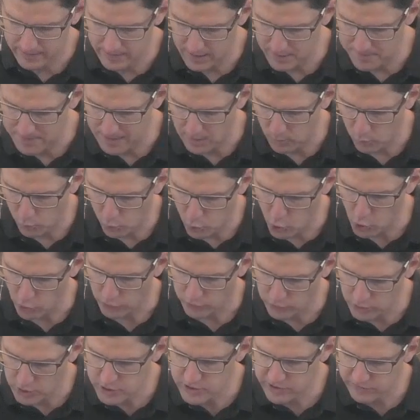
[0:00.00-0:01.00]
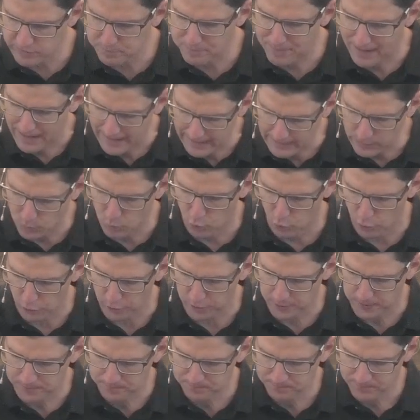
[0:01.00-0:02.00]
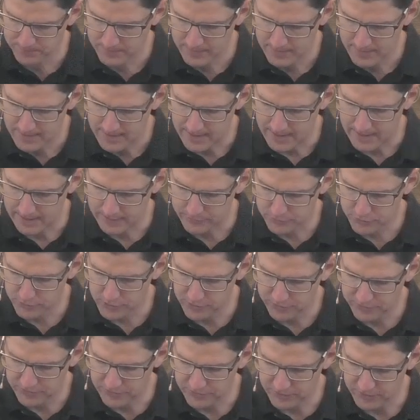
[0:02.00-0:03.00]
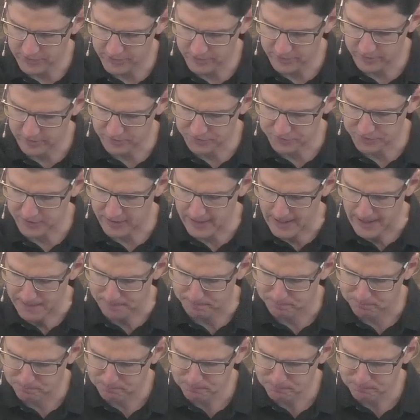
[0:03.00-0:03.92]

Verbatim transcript: about work, not just paid work. Uh, it's all those things I just listed out.